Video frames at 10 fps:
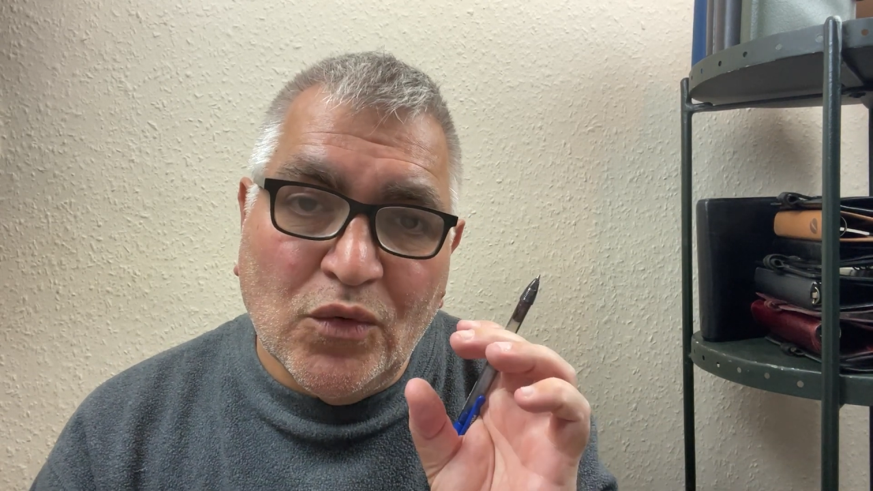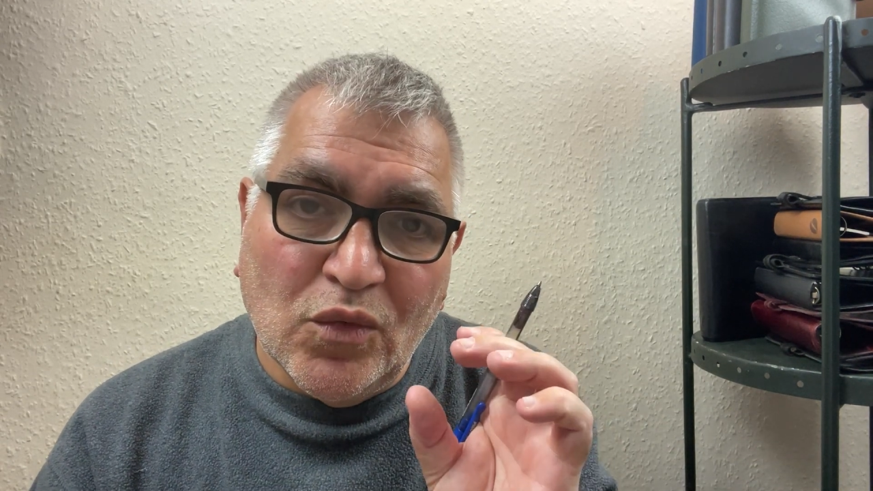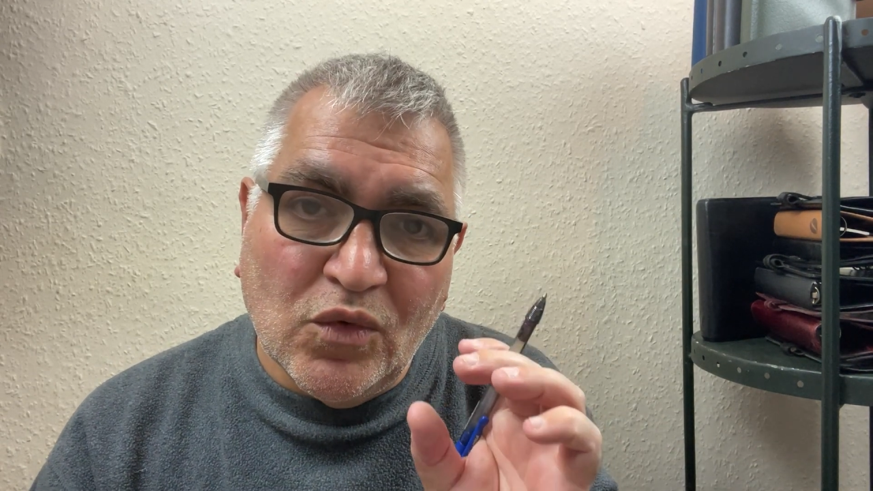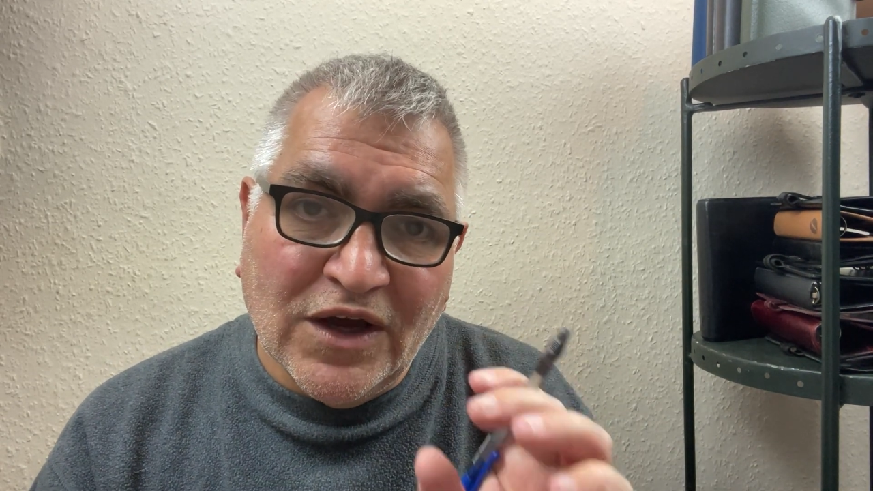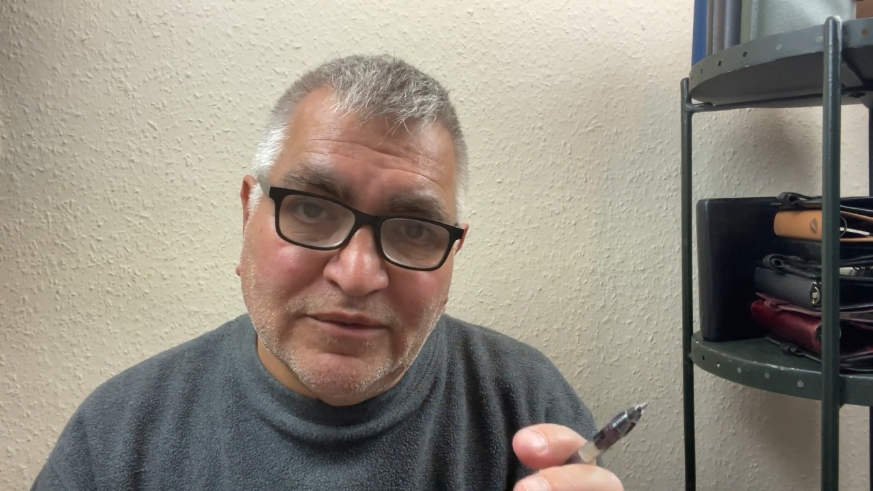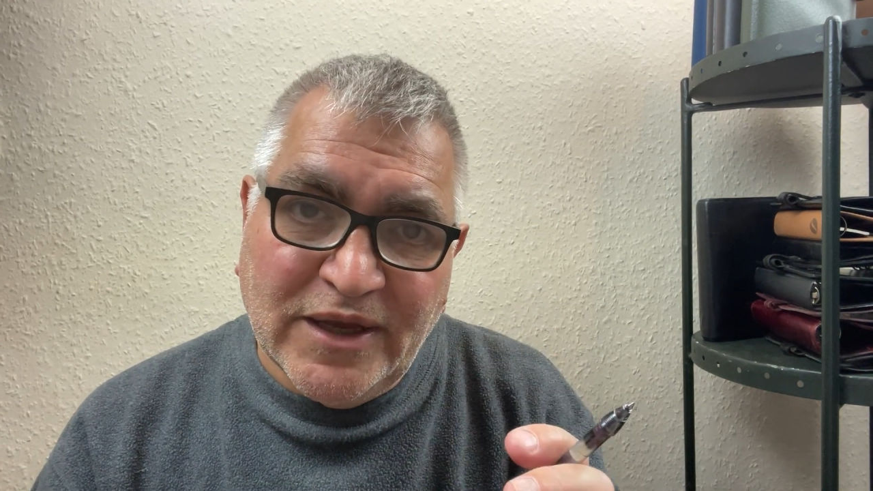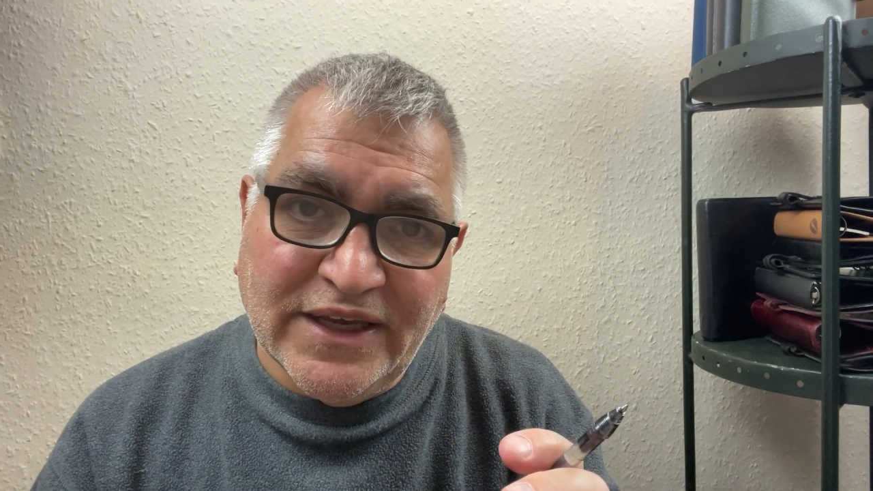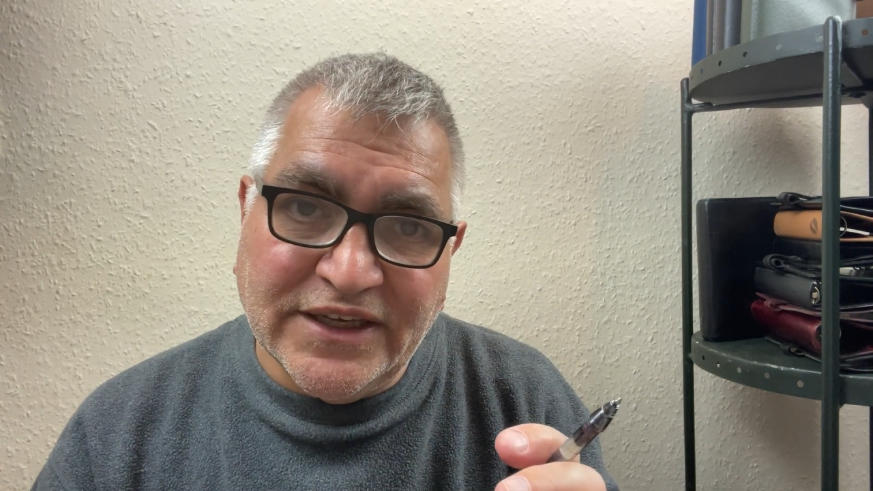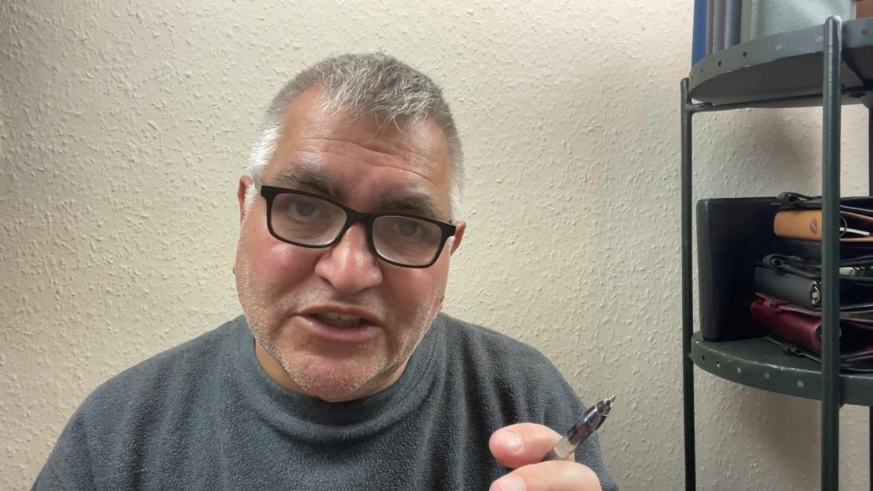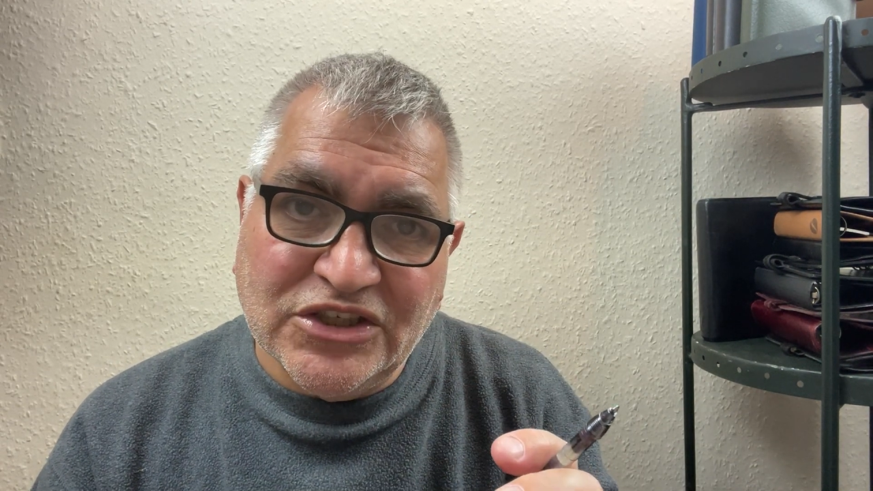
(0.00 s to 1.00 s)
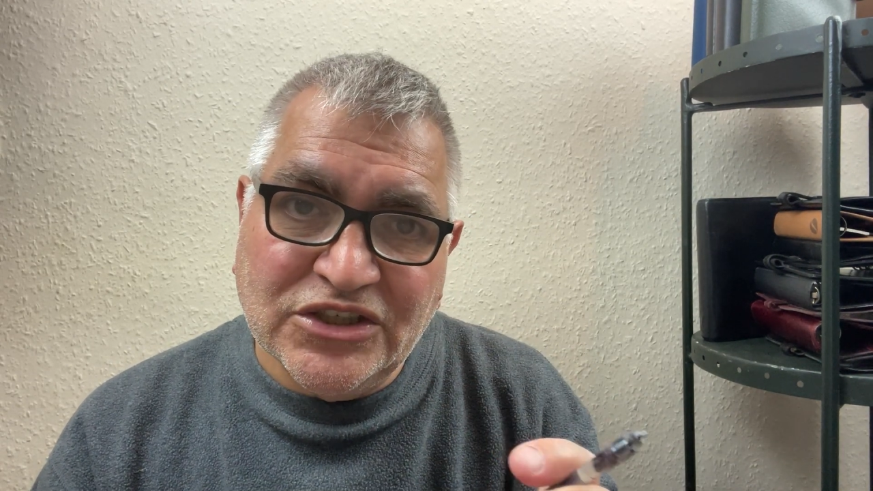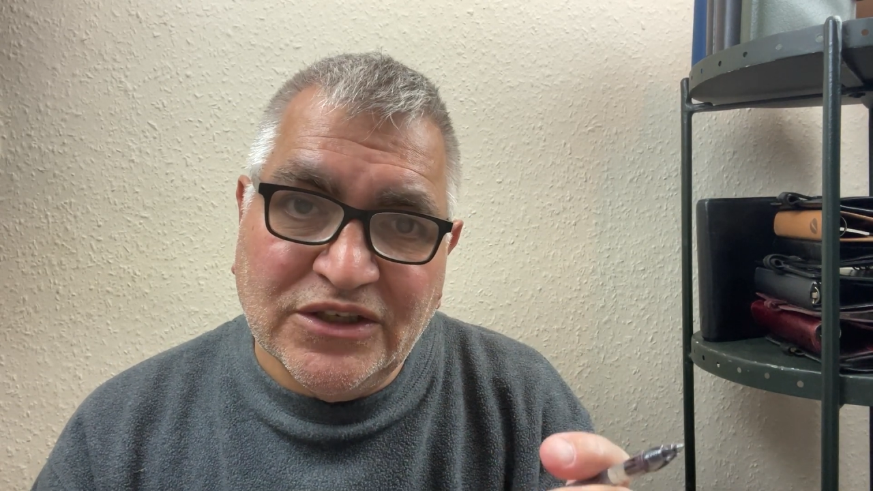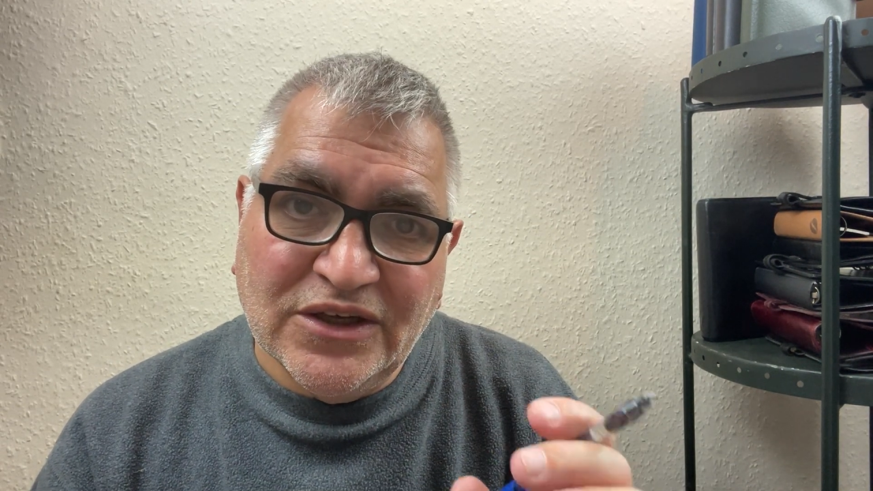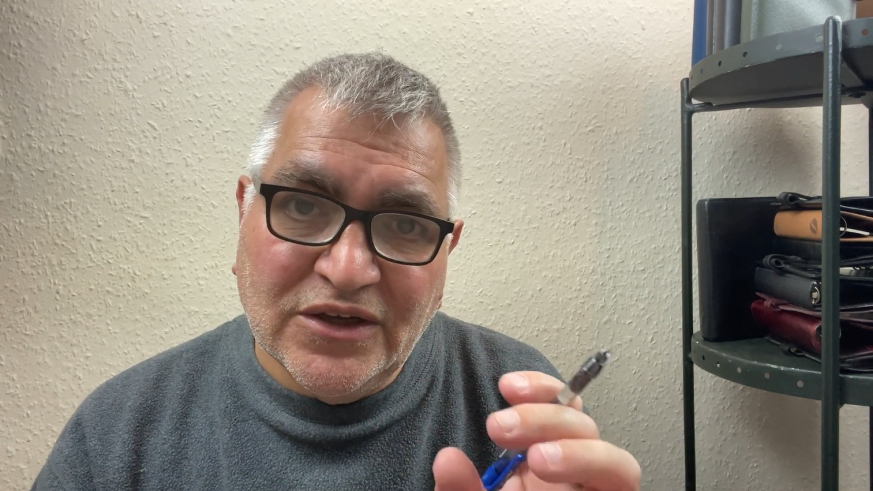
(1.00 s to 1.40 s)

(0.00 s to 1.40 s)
one page,